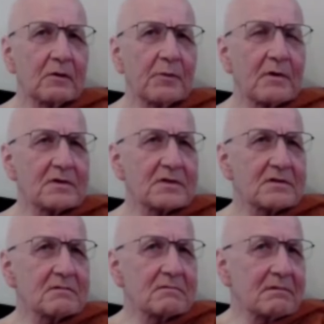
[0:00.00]
Lompo
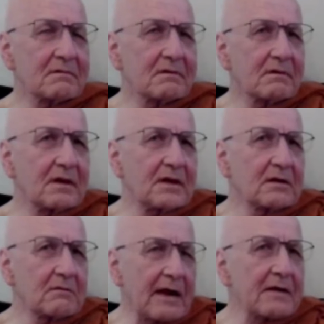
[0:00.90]
also,
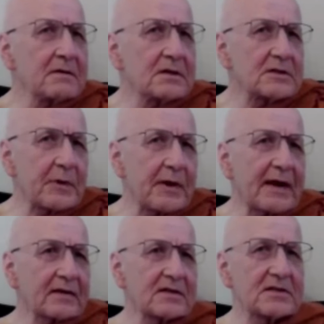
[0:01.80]
he grounded his
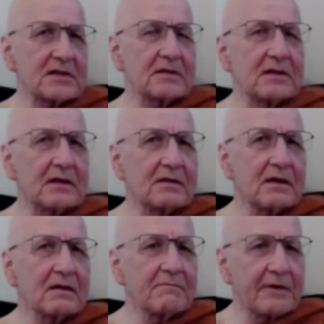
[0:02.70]
practice in
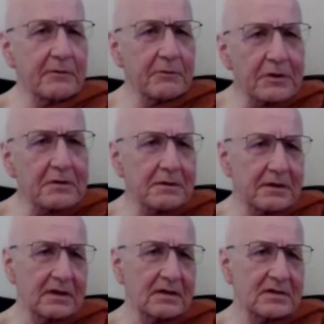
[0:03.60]
very real
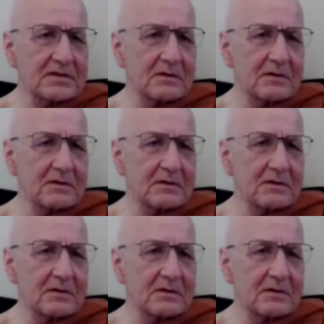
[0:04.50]
things.